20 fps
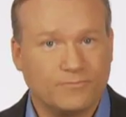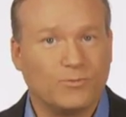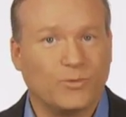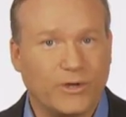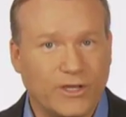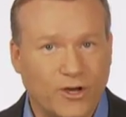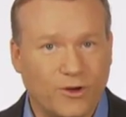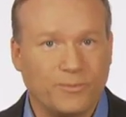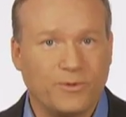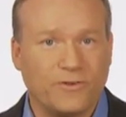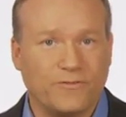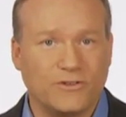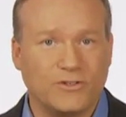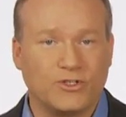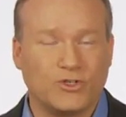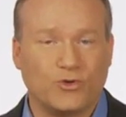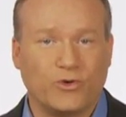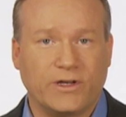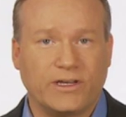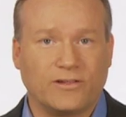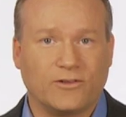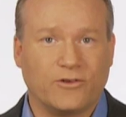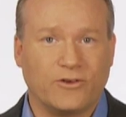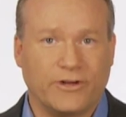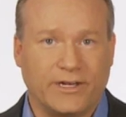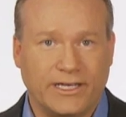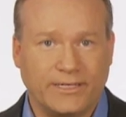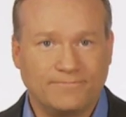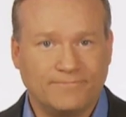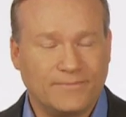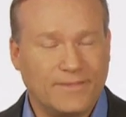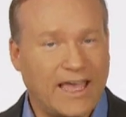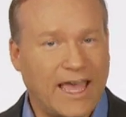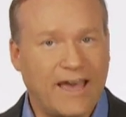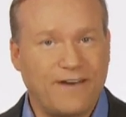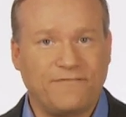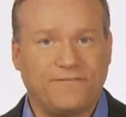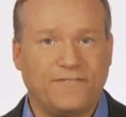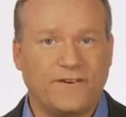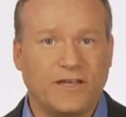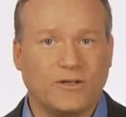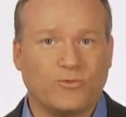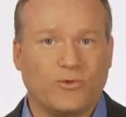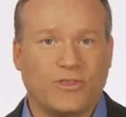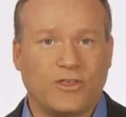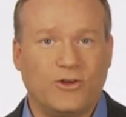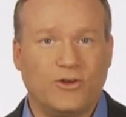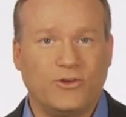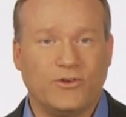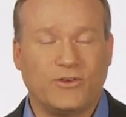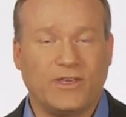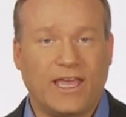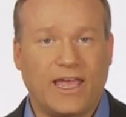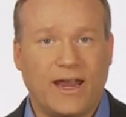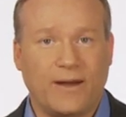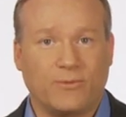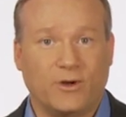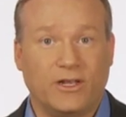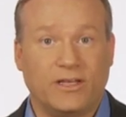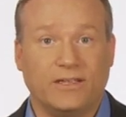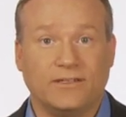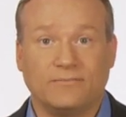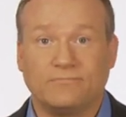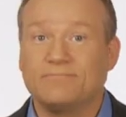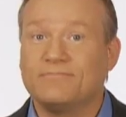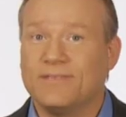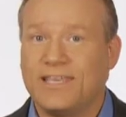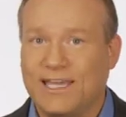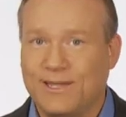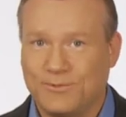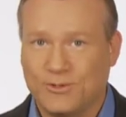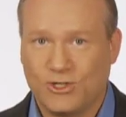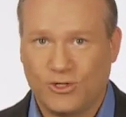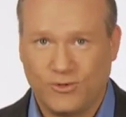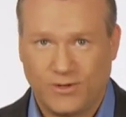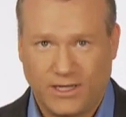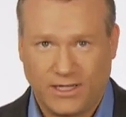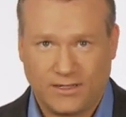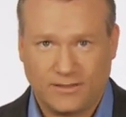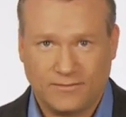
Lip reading: We hope you've enjoyed learning, have fun with your new camera, and keep shooting.